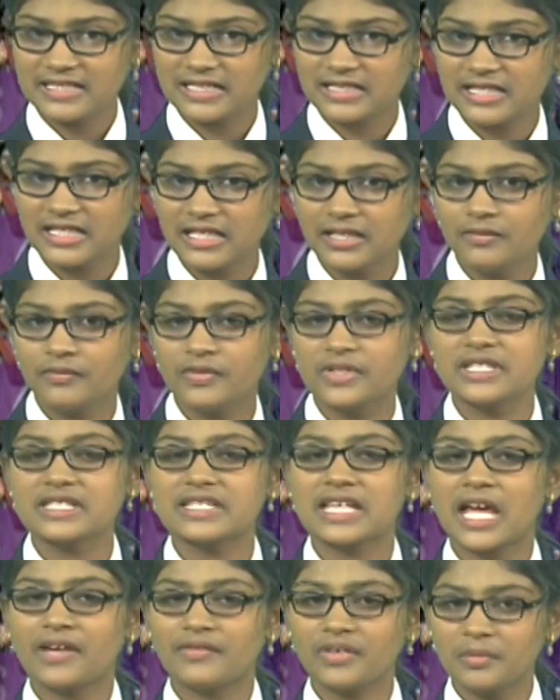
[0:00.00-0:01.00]
thing which is
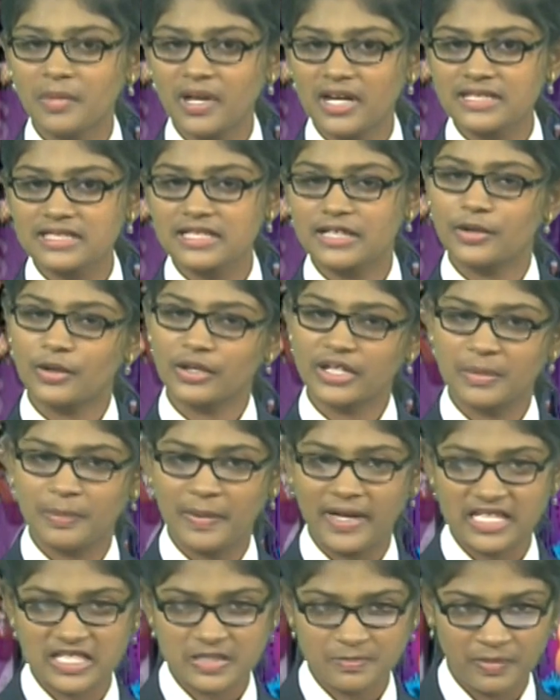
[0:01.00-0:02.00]
having mass and
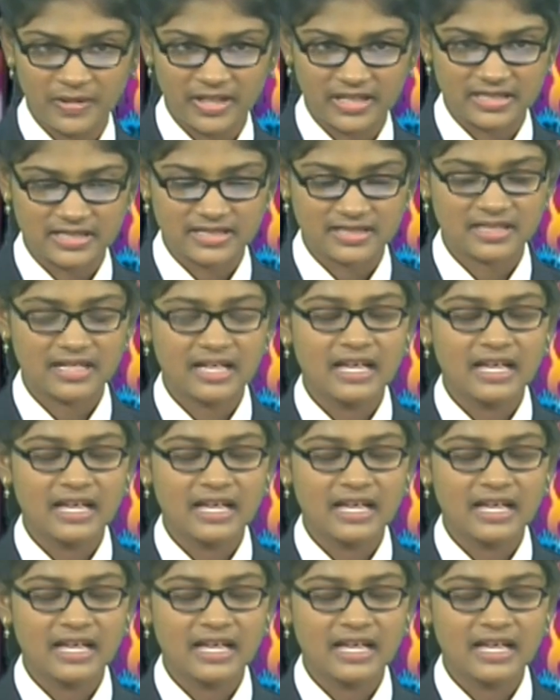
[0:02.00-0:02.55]
occupying space.